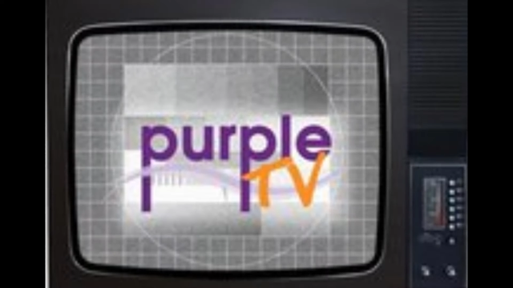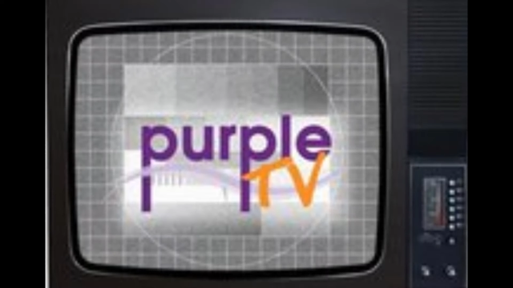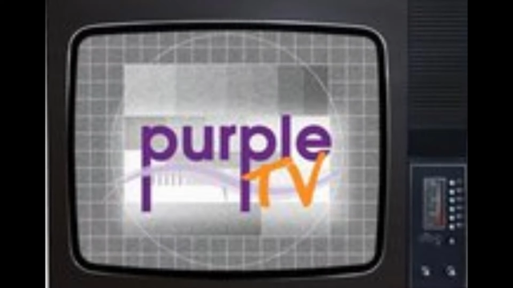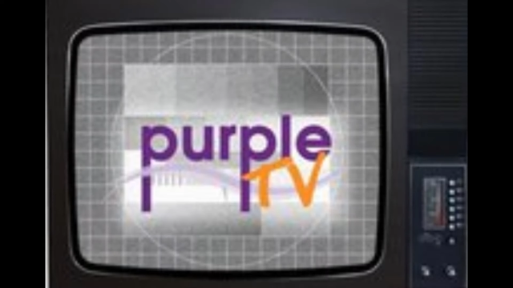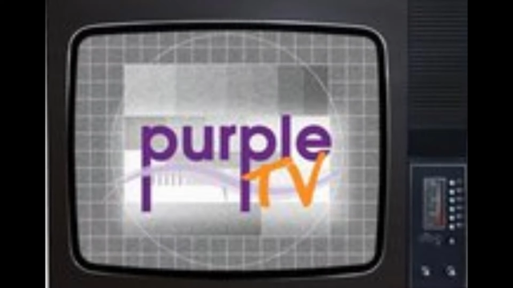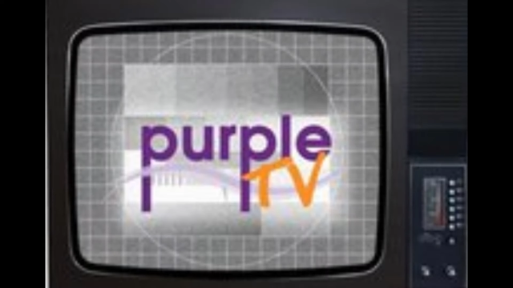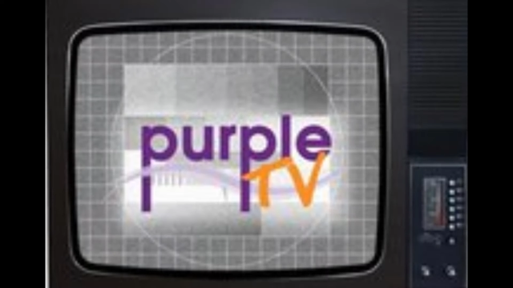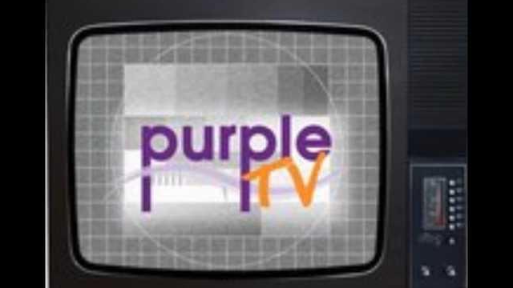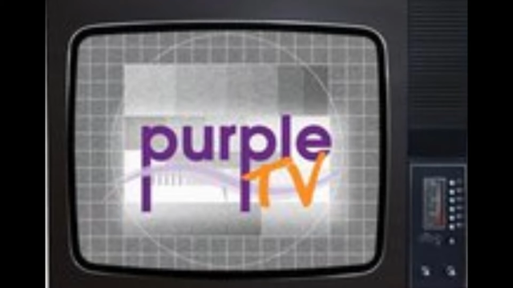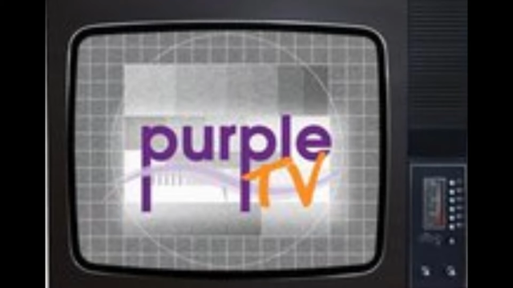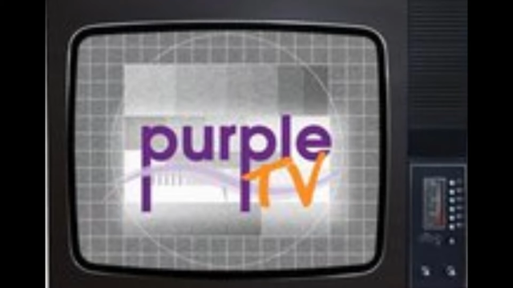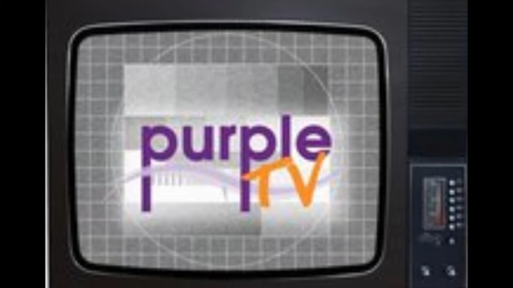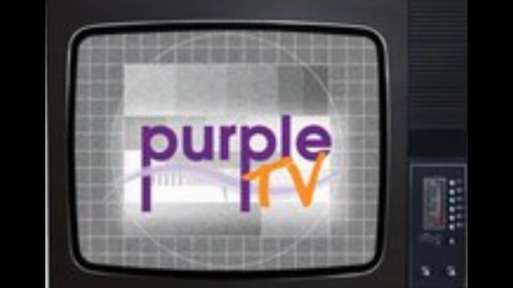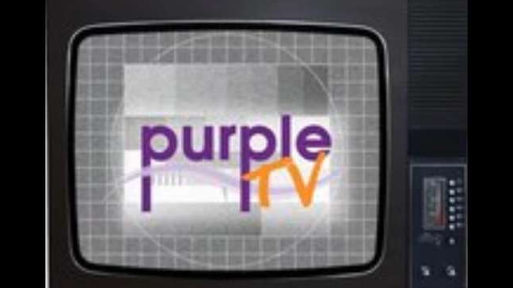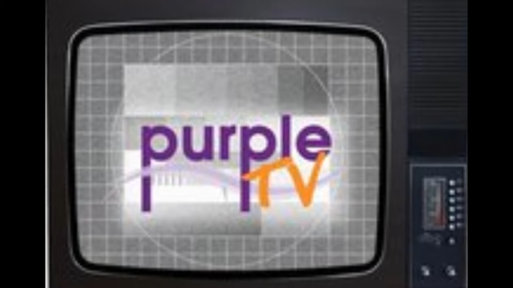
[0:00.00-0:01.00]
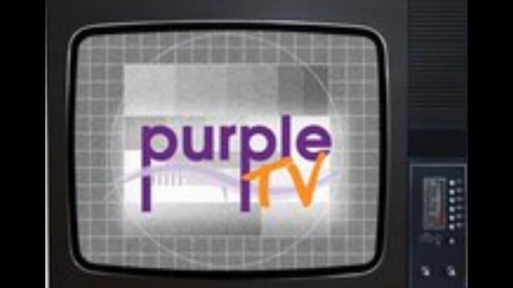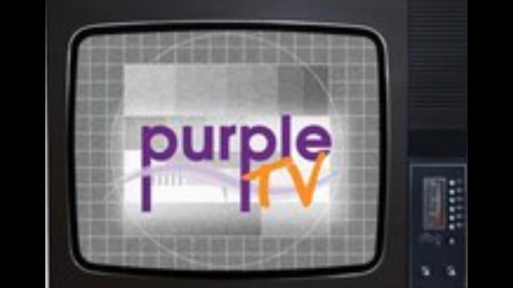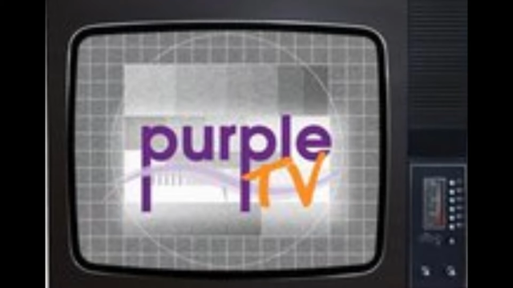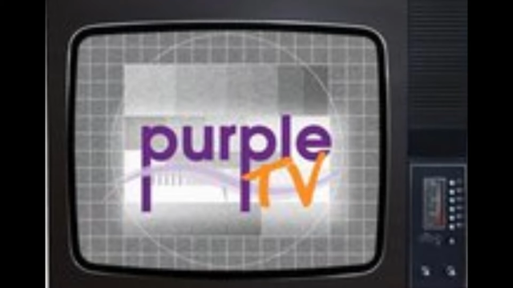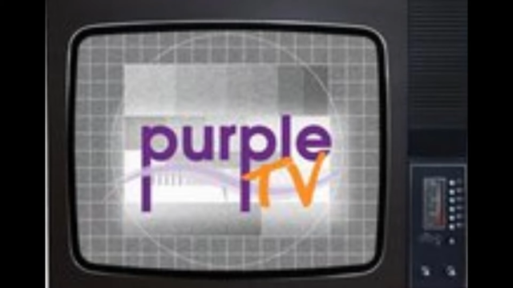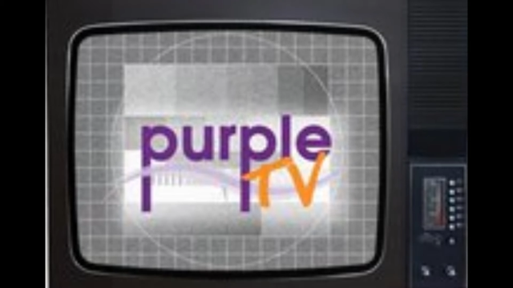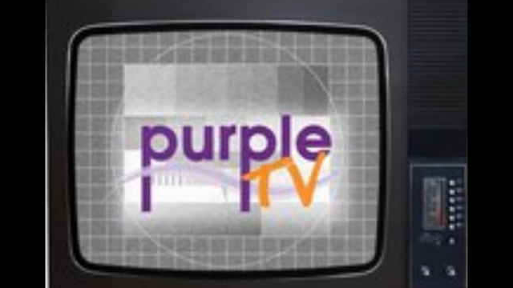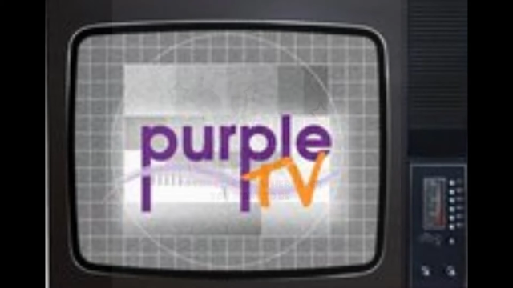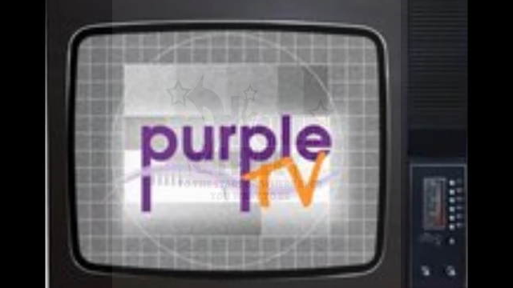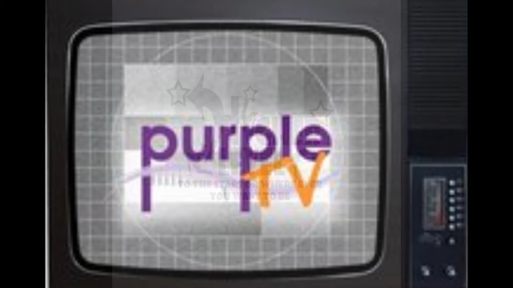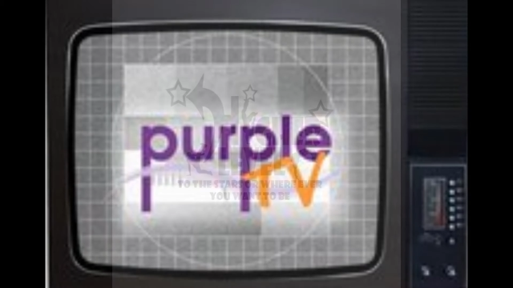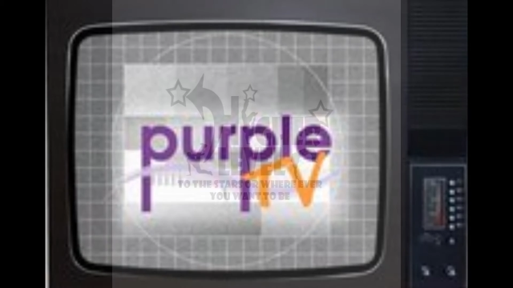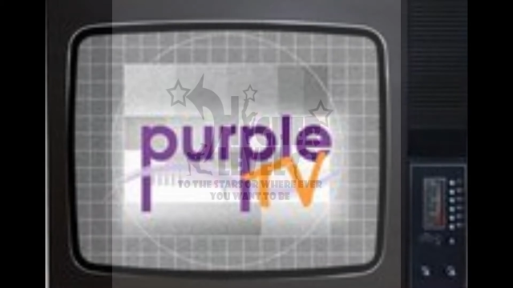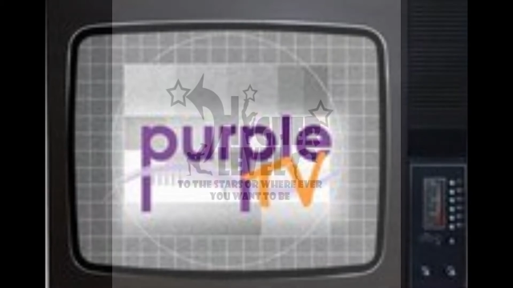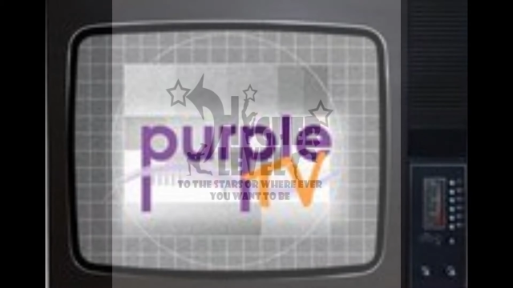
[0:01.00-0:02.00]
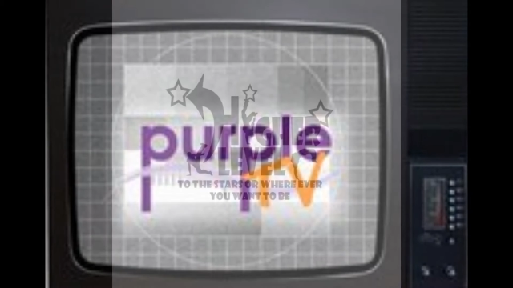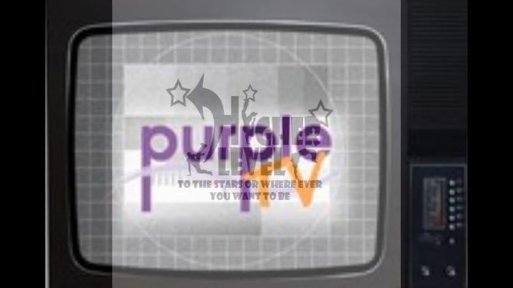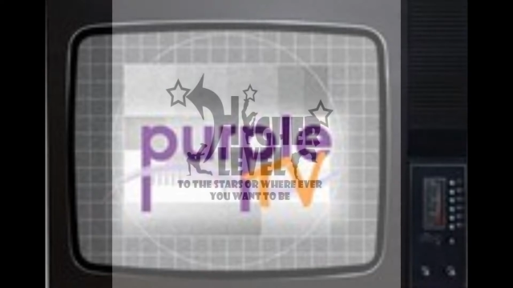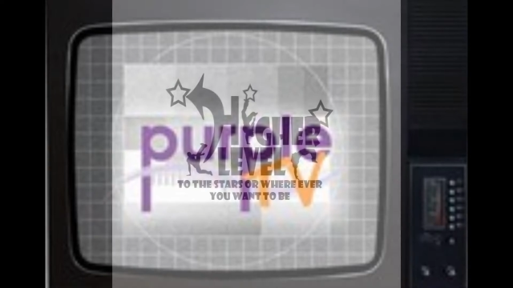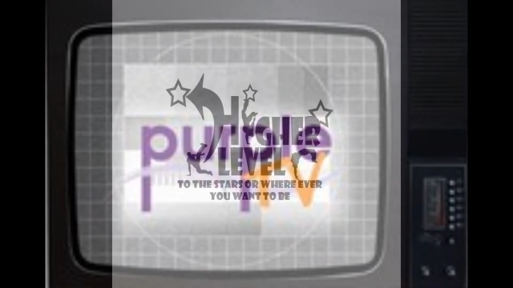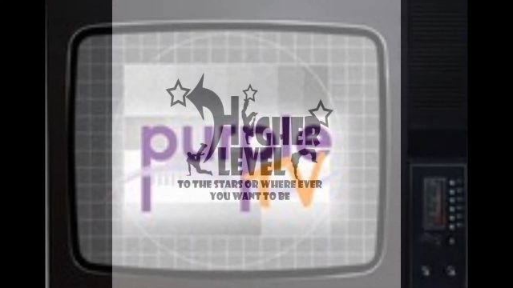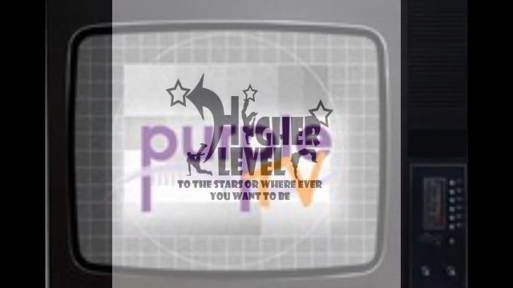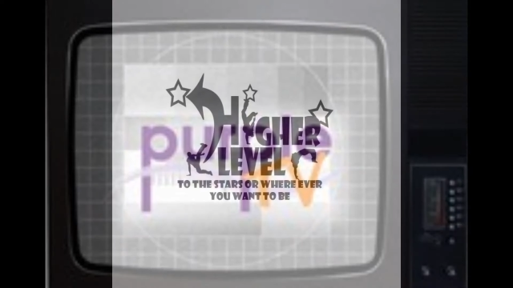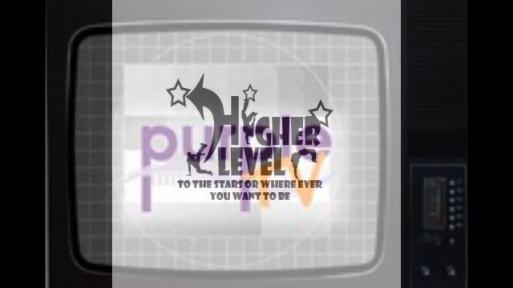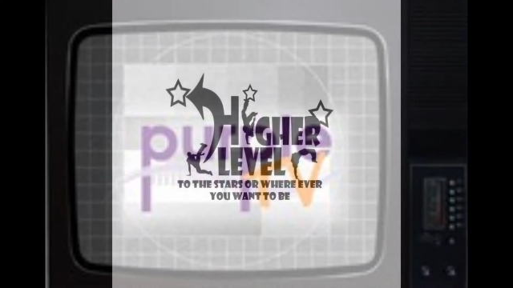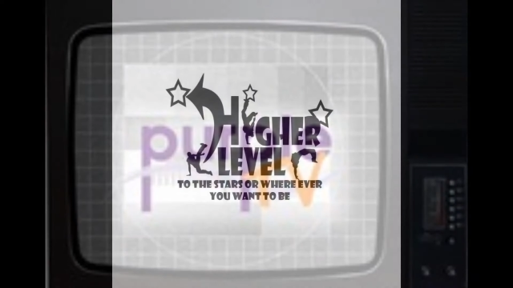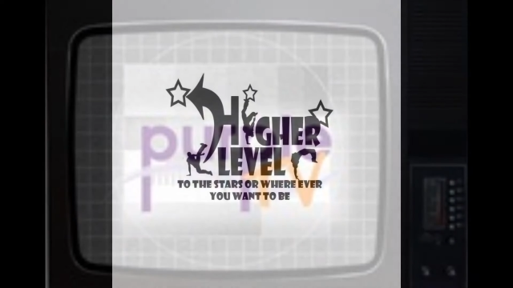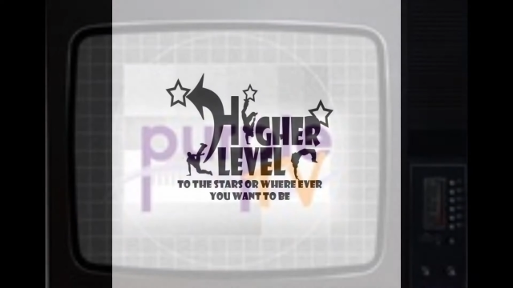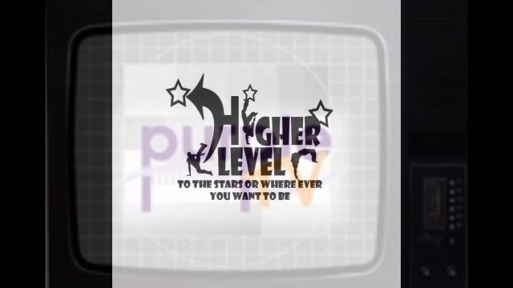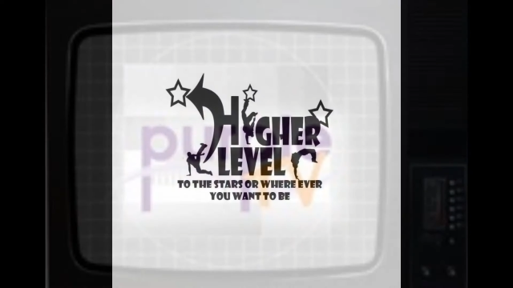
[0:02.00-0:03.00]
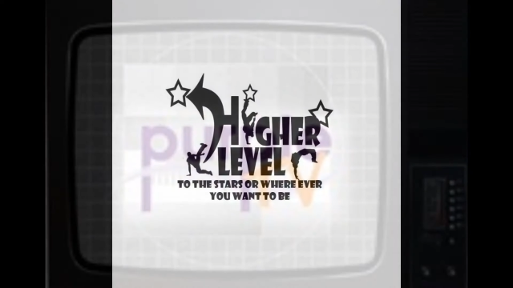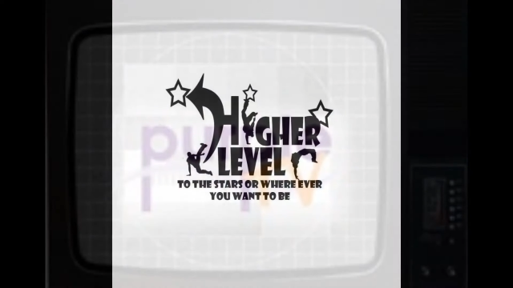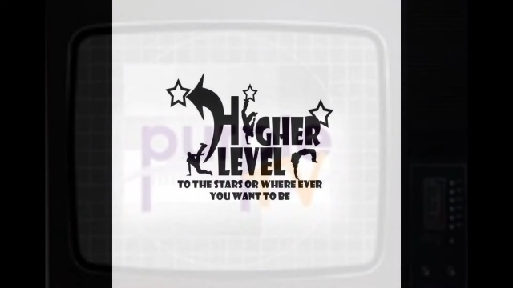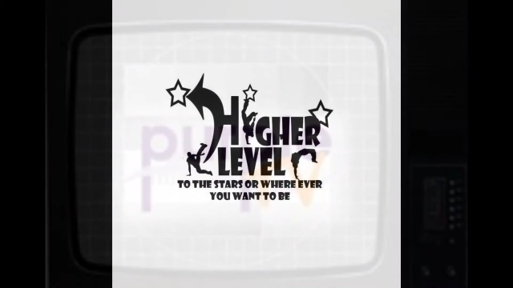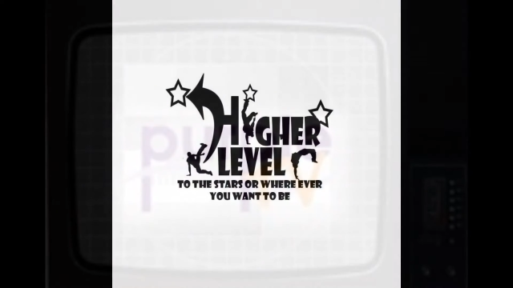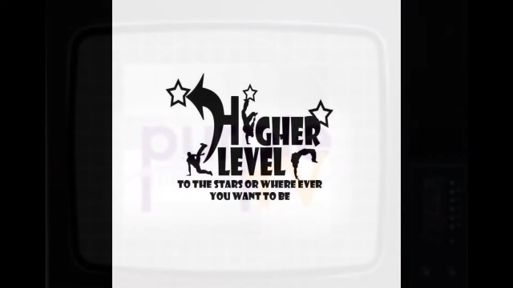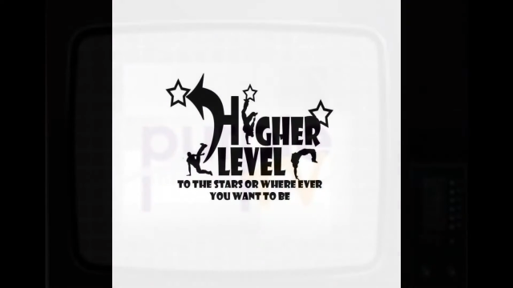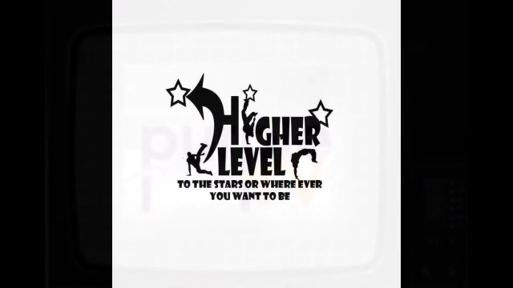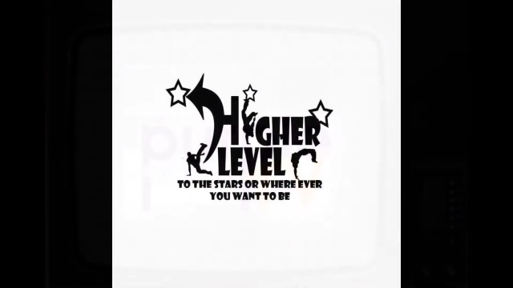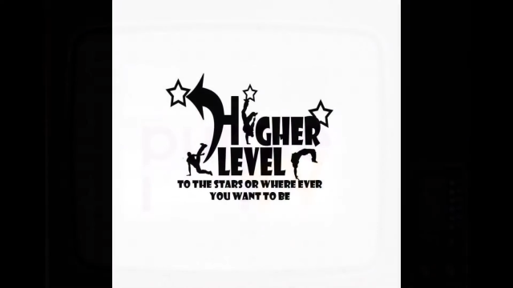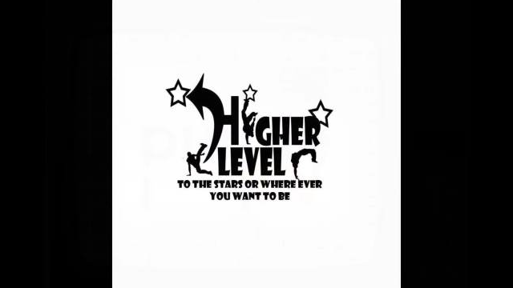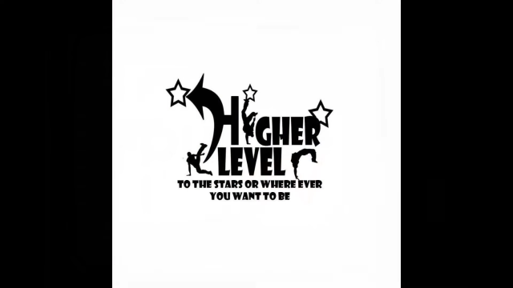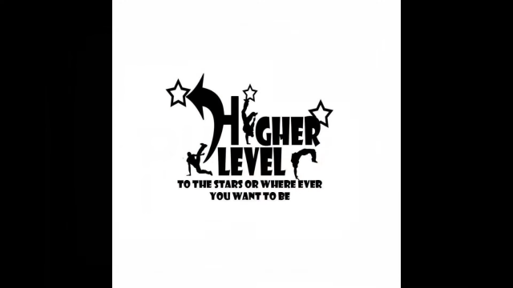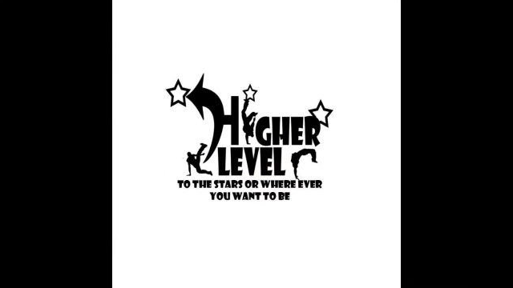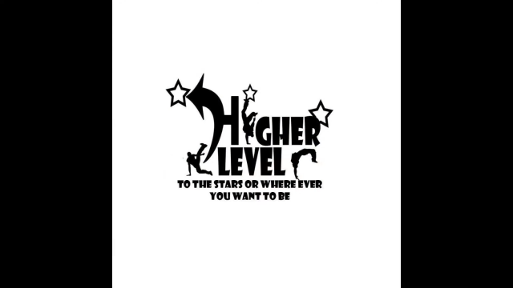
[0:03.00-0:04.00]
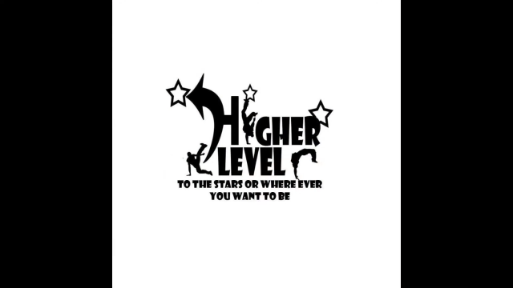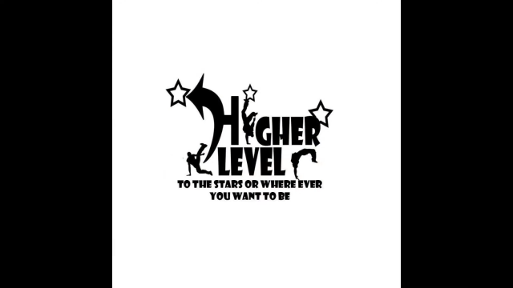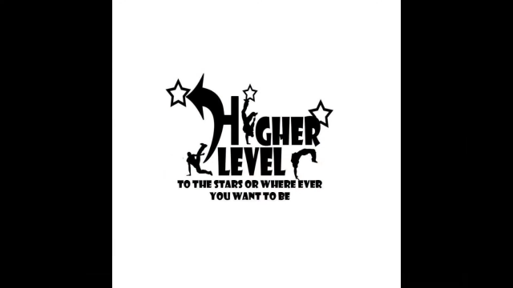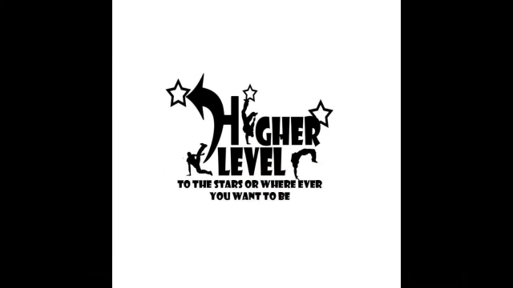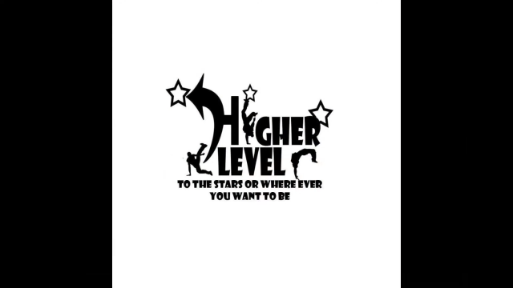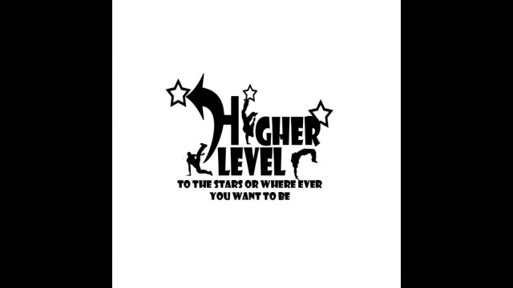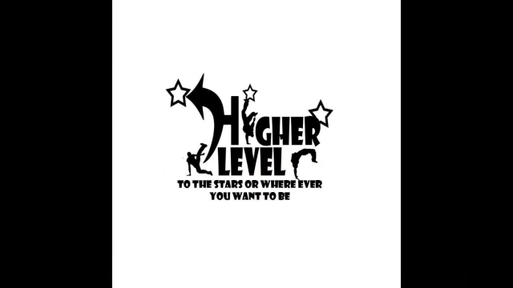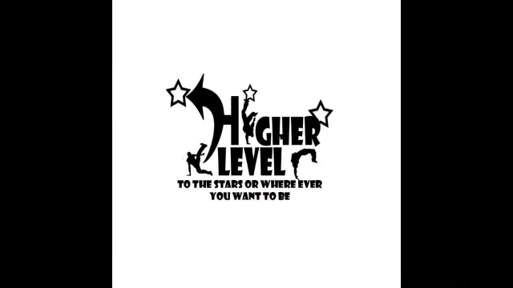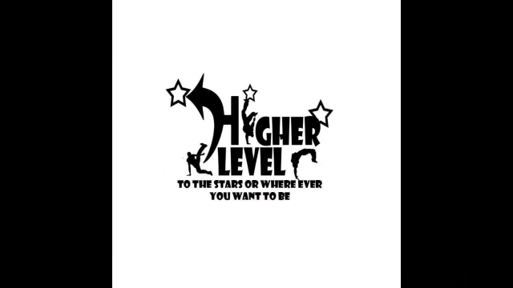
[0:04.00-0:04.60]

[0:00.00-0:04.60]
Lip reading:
Nobody's mouth can be seen.